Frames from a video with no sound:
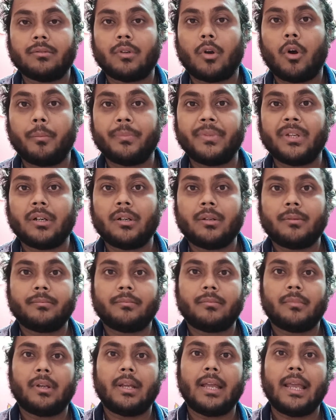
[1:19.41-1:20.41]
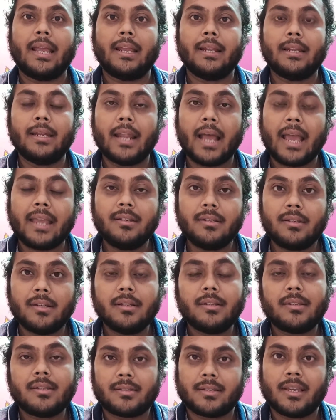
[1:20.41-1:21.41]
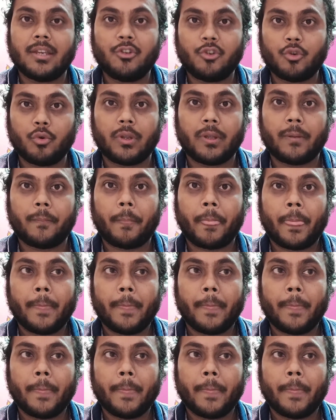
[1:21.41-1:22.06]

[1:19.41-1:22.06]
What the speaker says: of the 19th century,